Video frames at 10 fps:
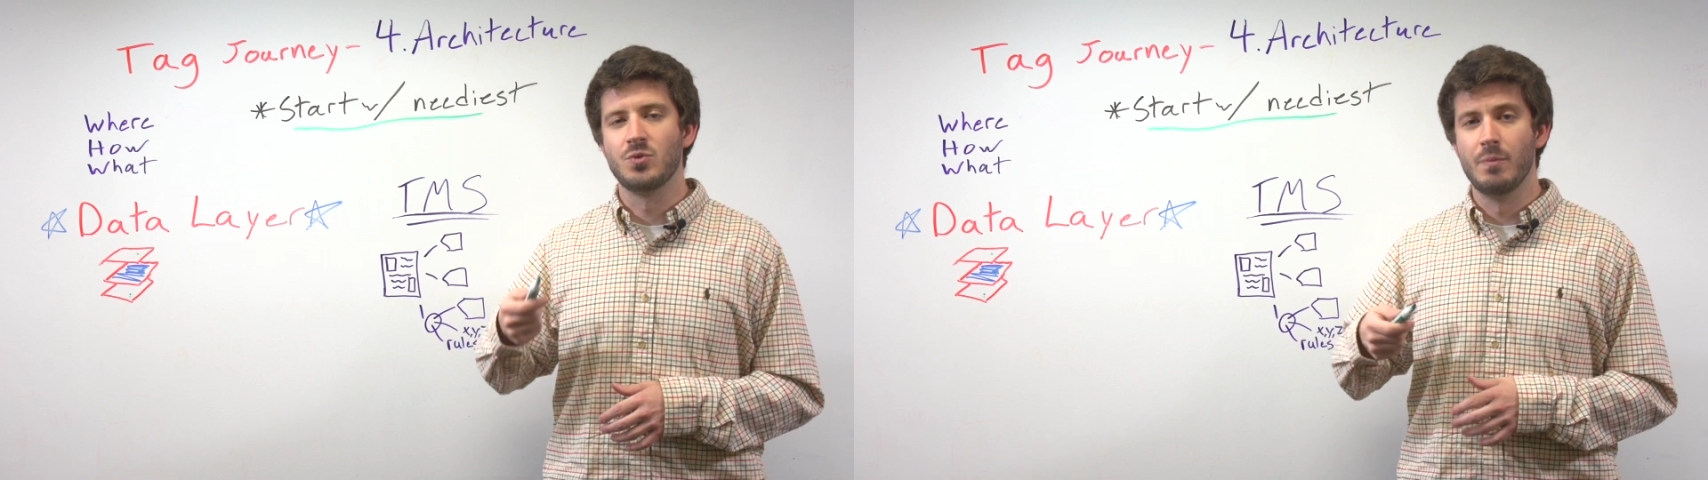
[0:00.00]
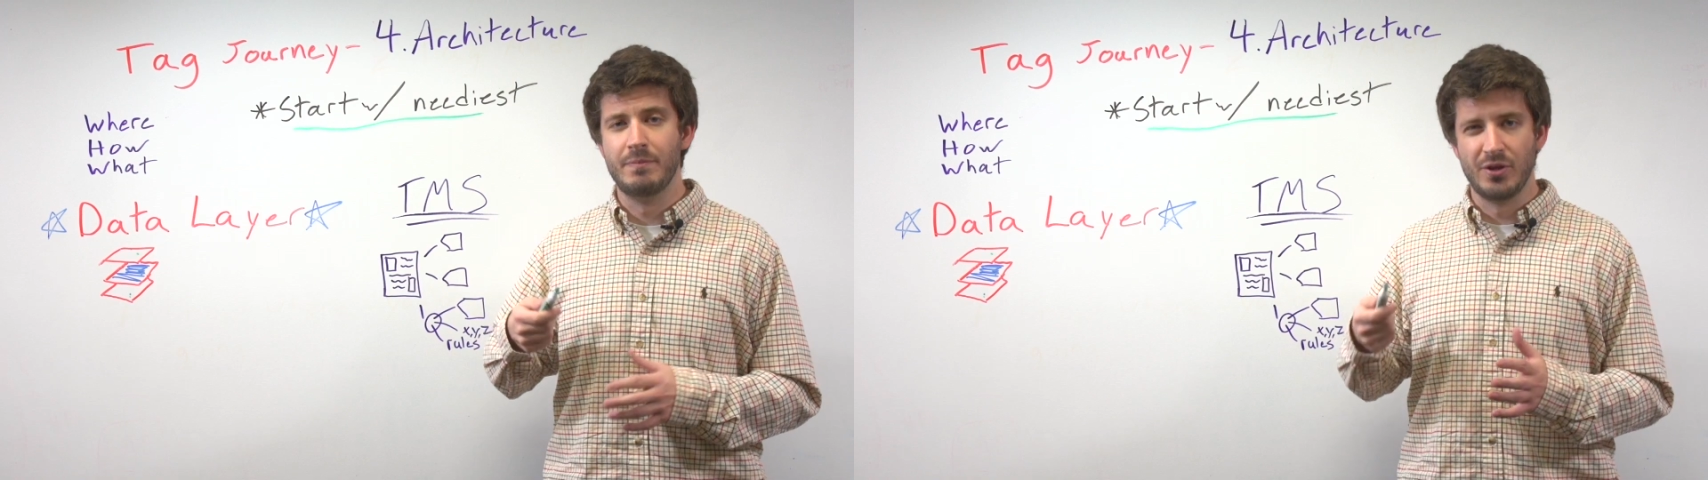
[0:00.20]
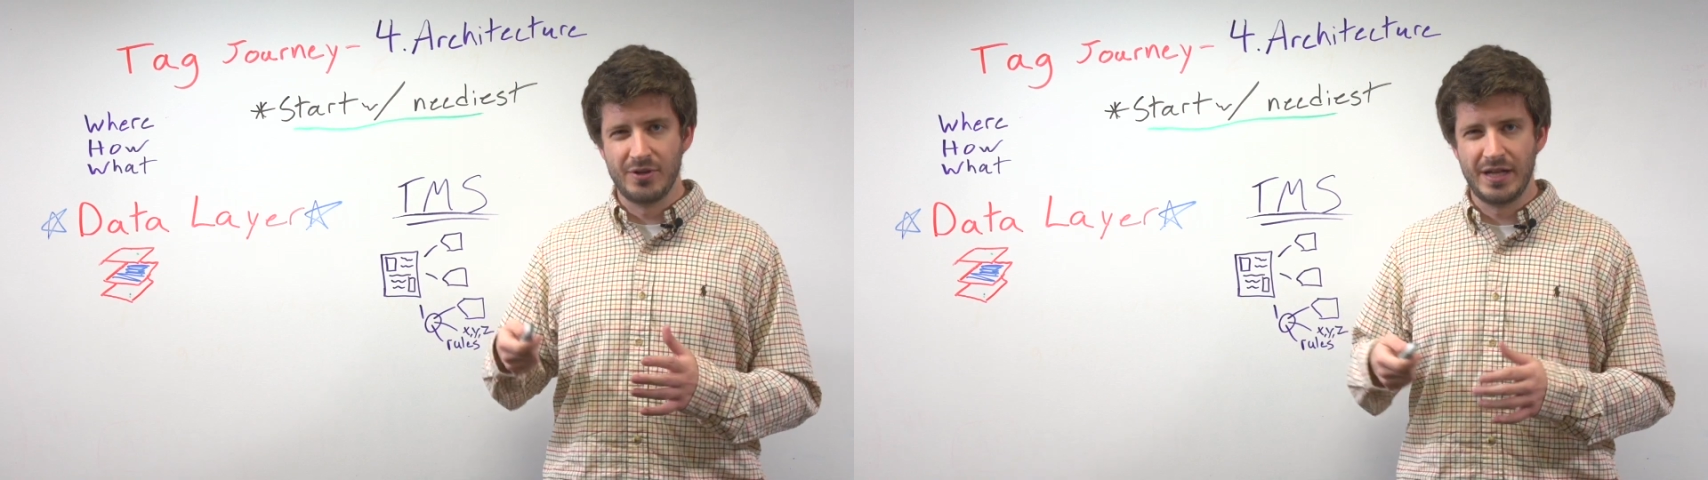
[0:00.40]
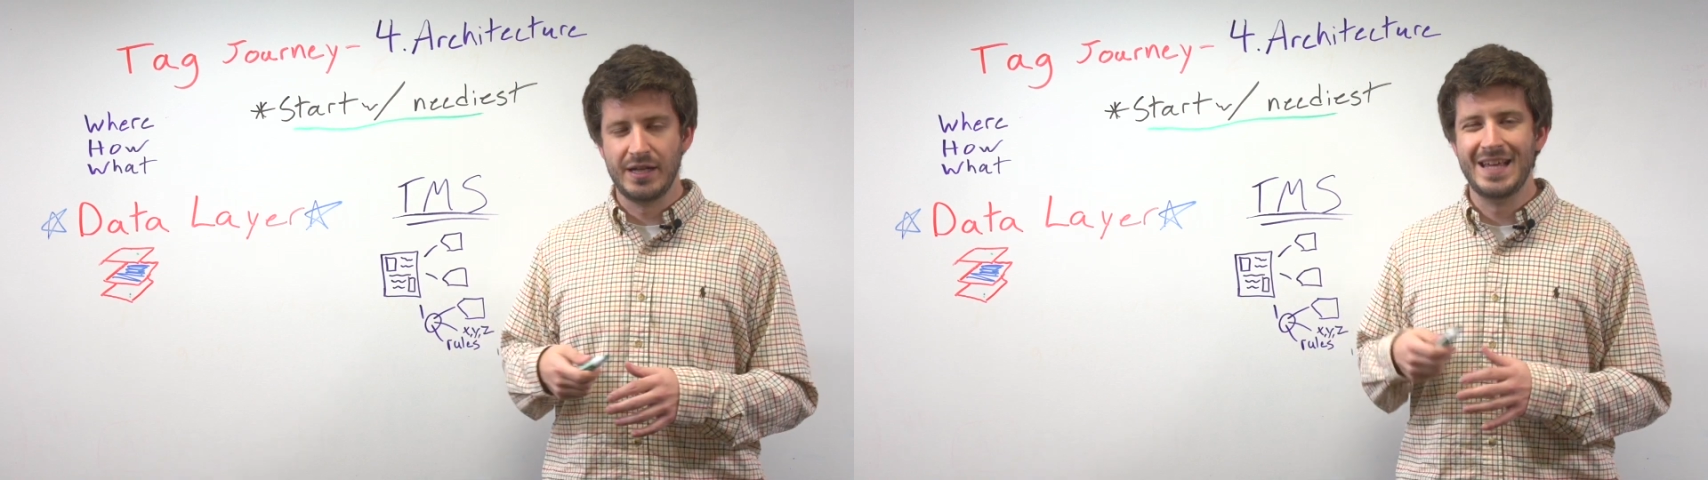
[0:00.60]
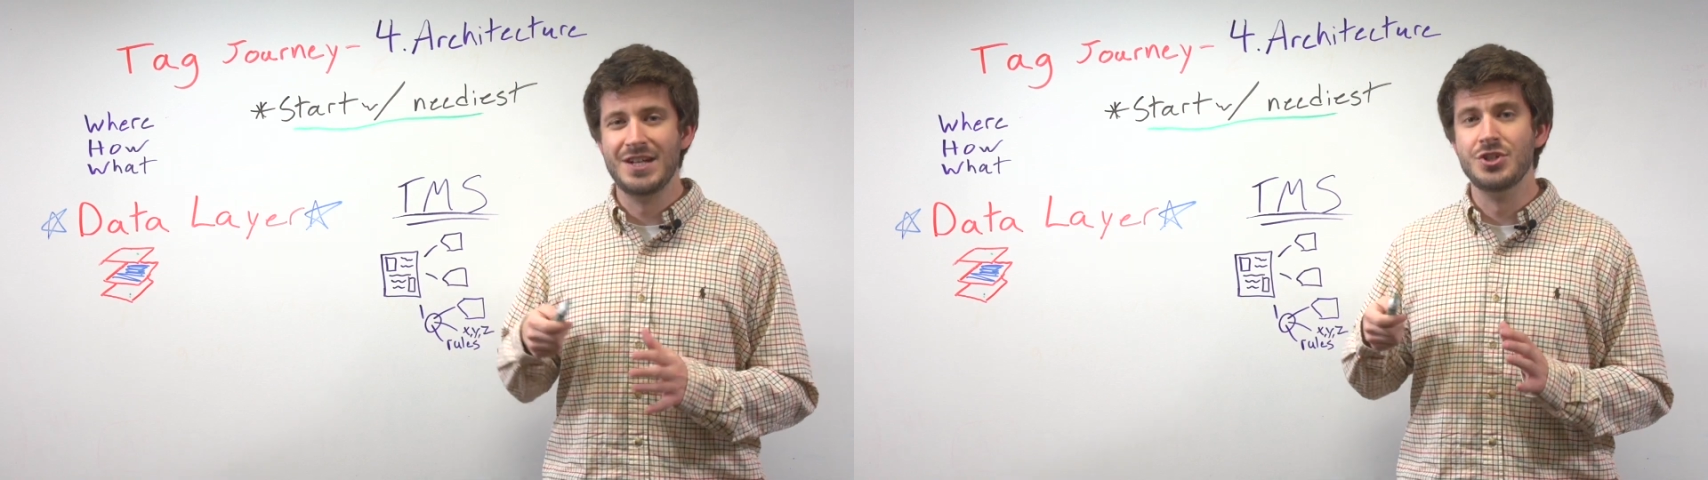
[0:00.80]

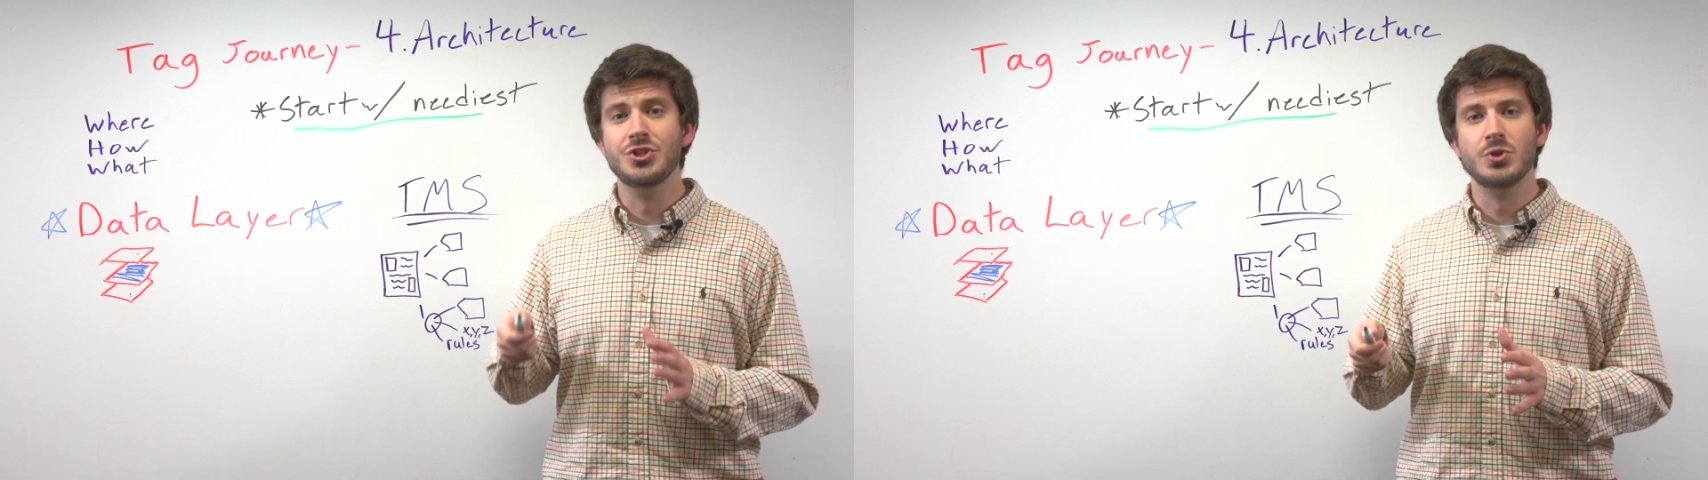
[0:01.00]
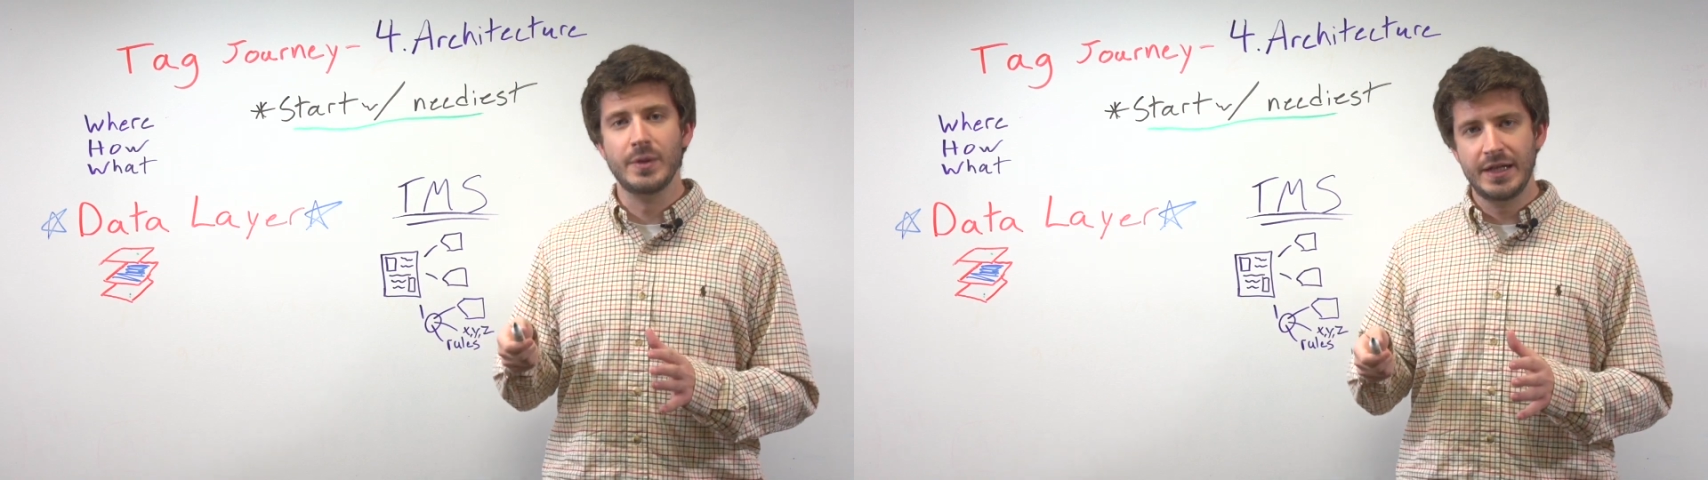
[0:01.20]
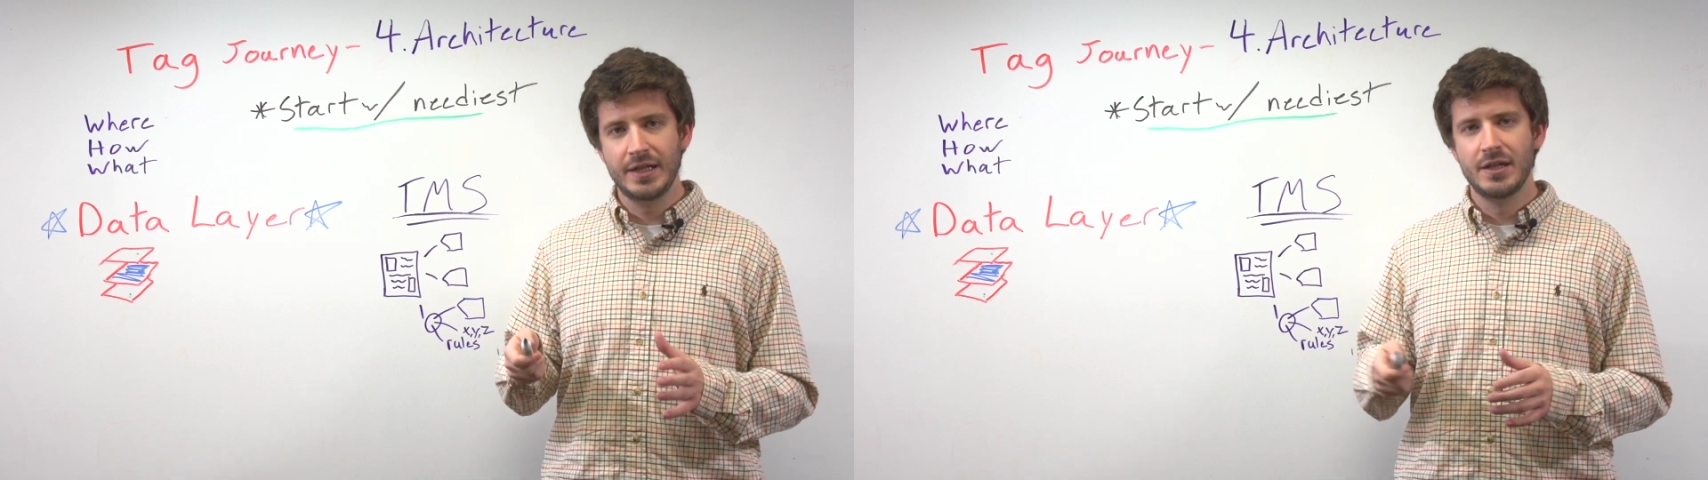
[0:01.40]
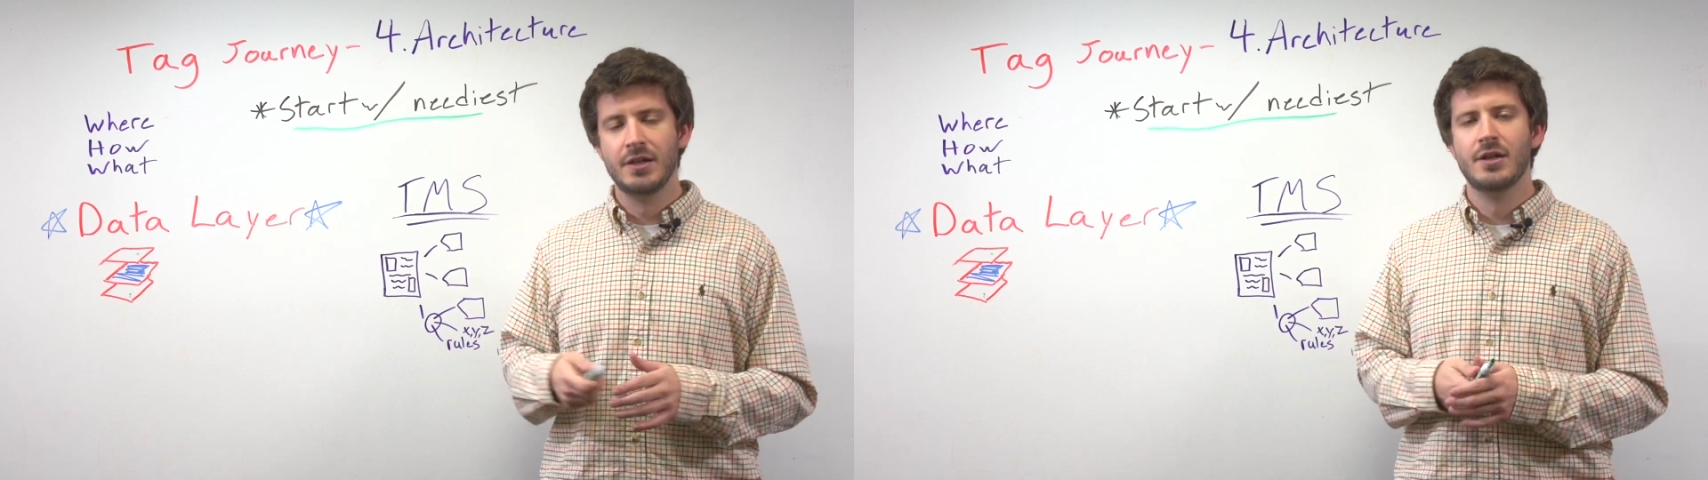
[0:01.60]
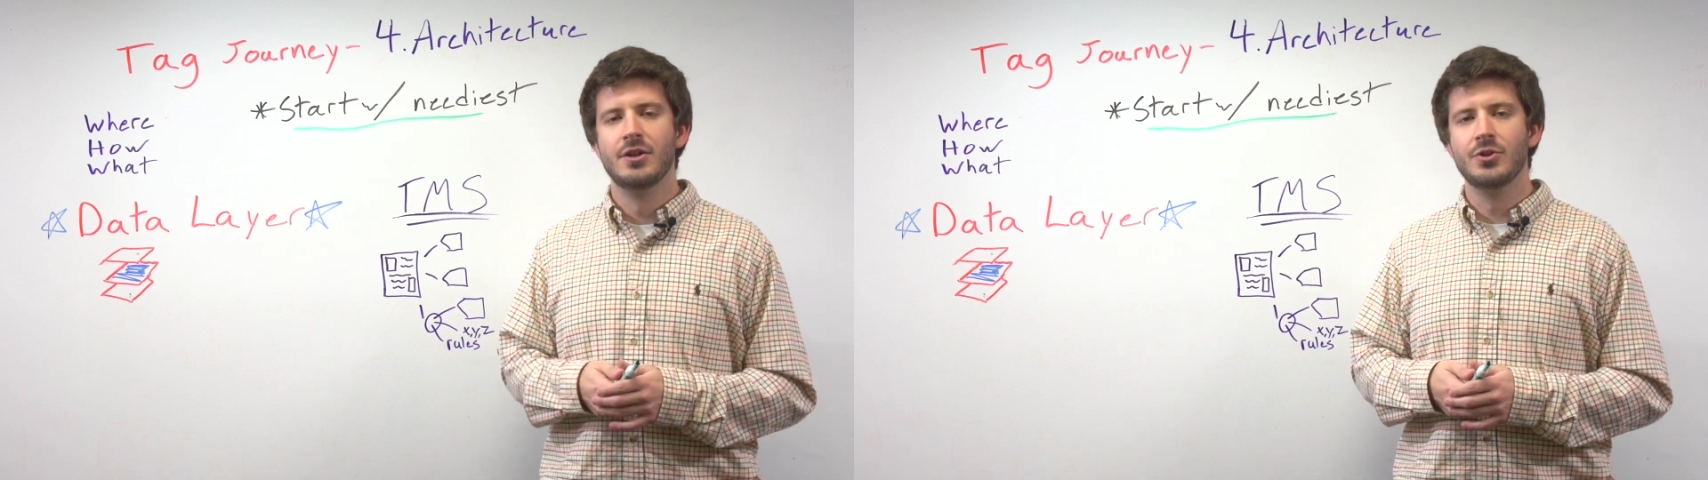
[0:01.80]
building and doing
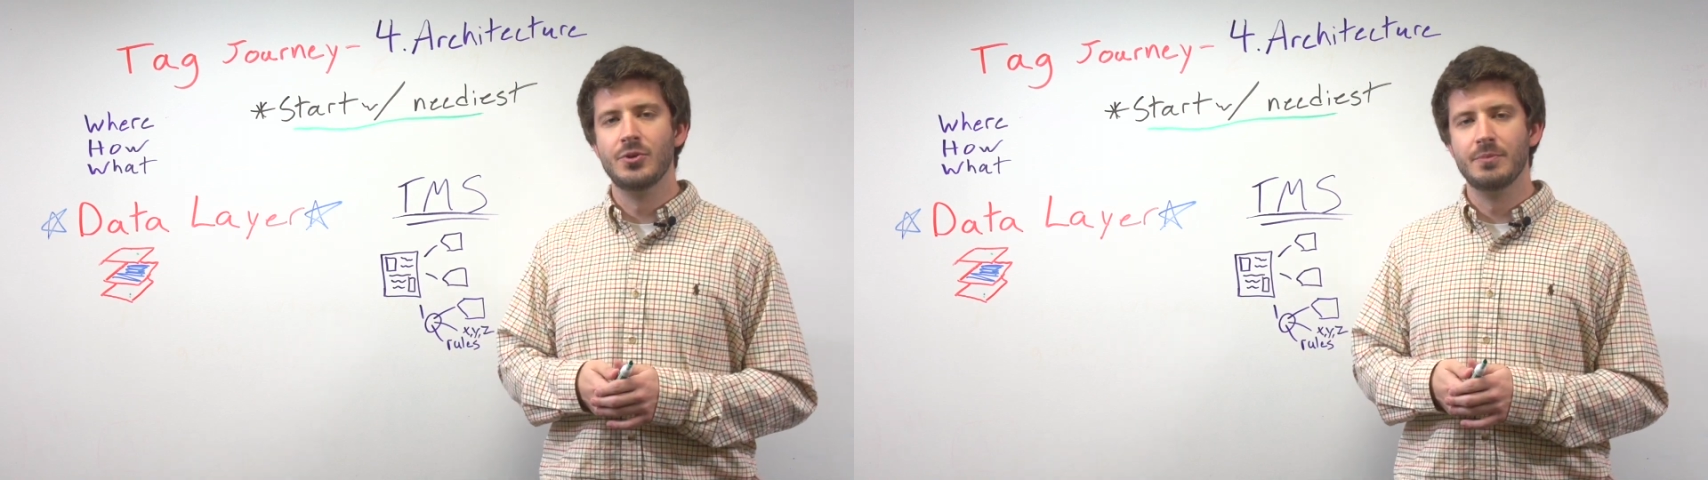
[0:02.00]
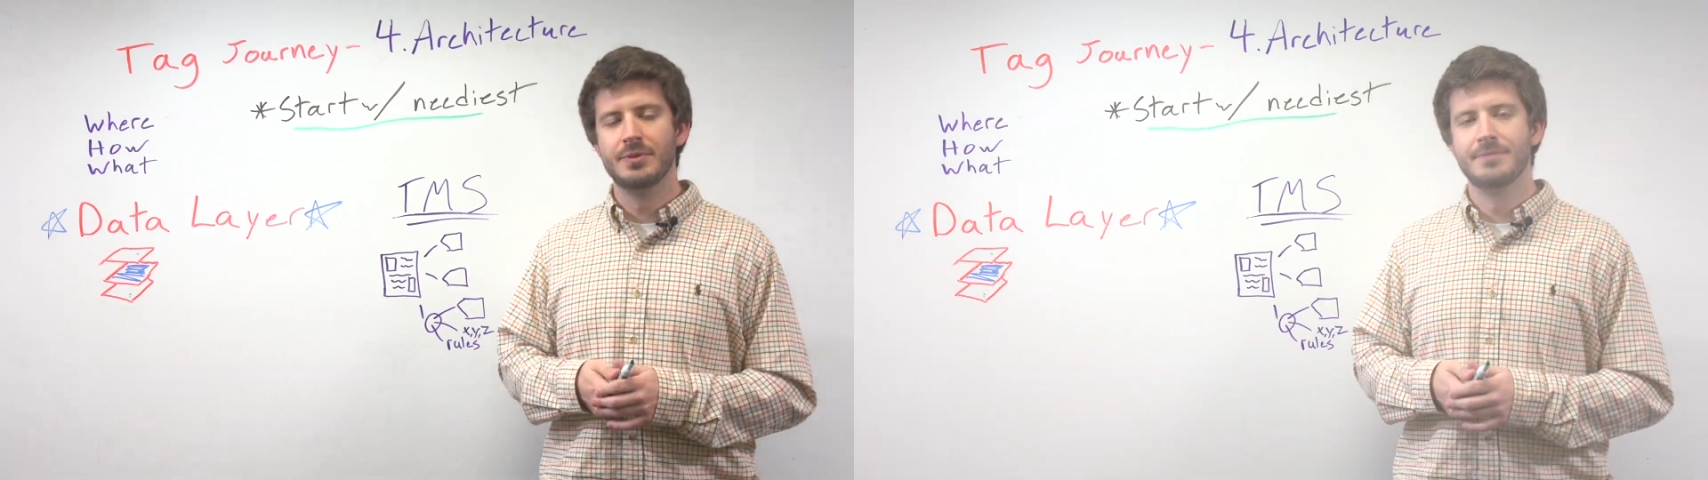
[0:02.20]
loop.